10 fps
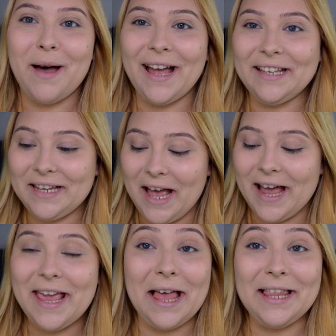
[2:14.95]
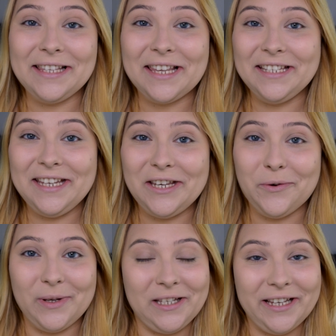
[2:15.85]
But yeah, let's
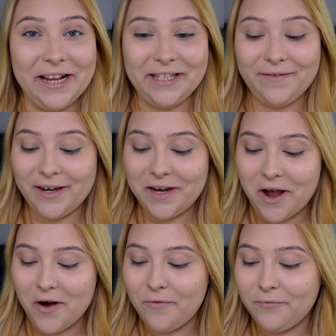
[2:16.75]
continue with today's video.